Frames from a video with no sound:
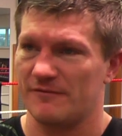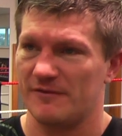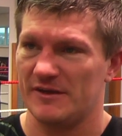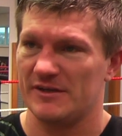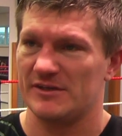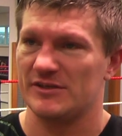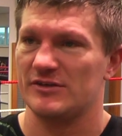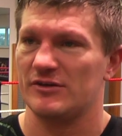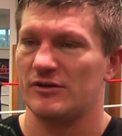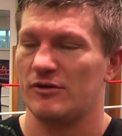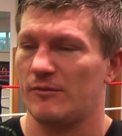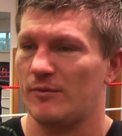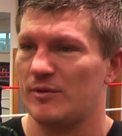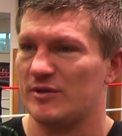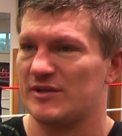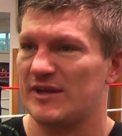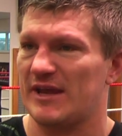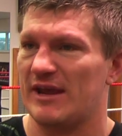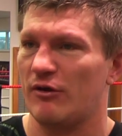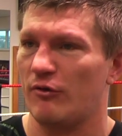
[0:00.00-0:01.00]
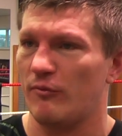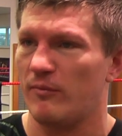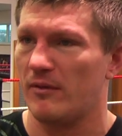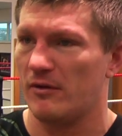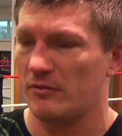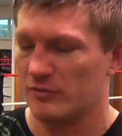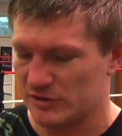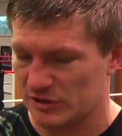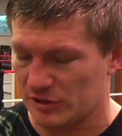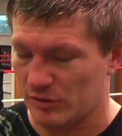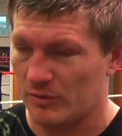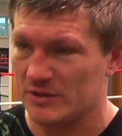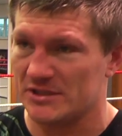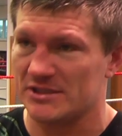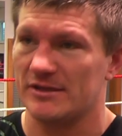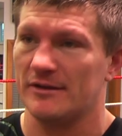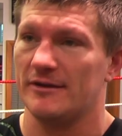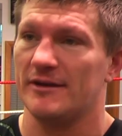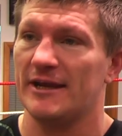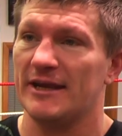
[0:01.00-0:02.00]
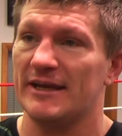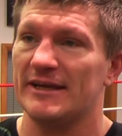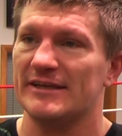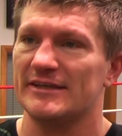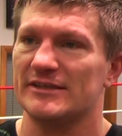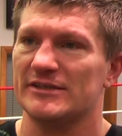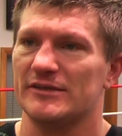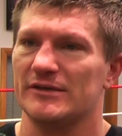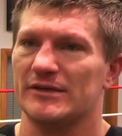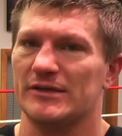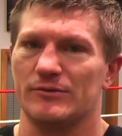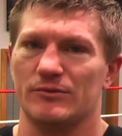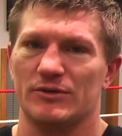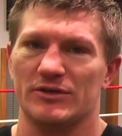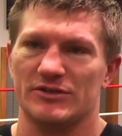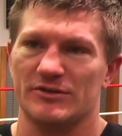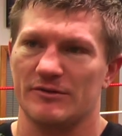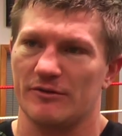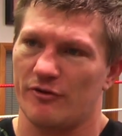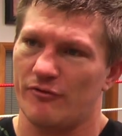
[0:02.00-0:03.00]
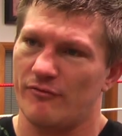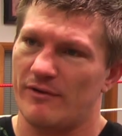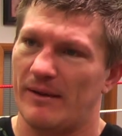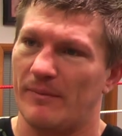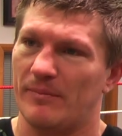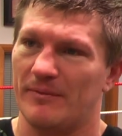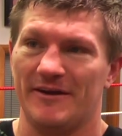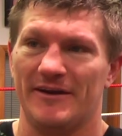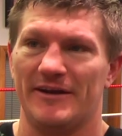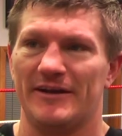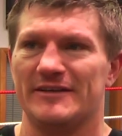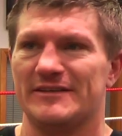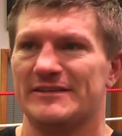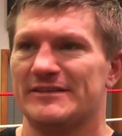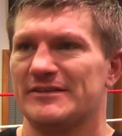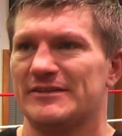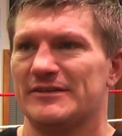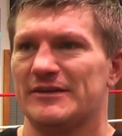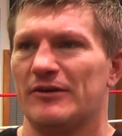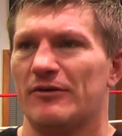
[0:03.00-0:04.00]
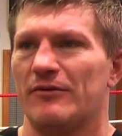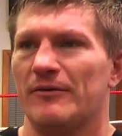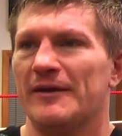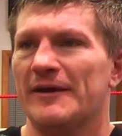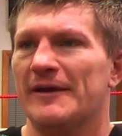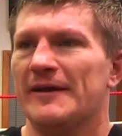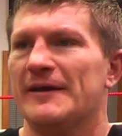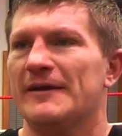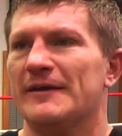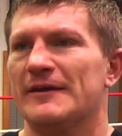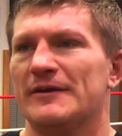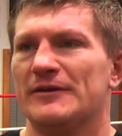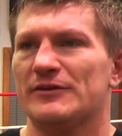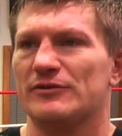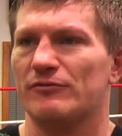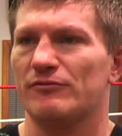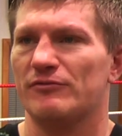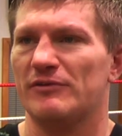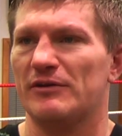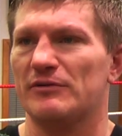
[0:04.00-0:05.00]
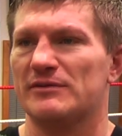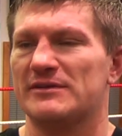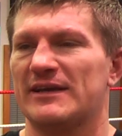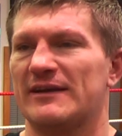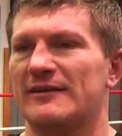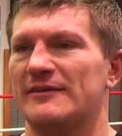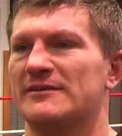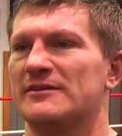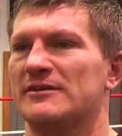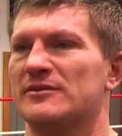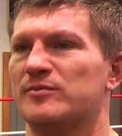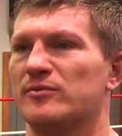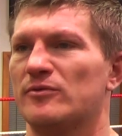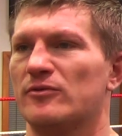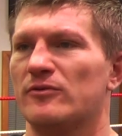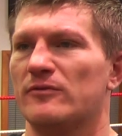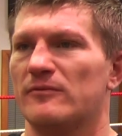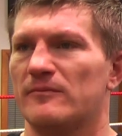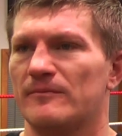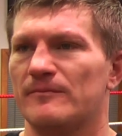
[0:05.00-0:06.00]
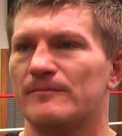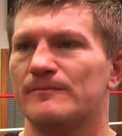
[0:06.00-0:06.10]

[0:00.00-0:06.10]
fists, you've got to watch the elbows, you've got to watch the knees, you've got to watch the grappling. It's it's a real talented sport.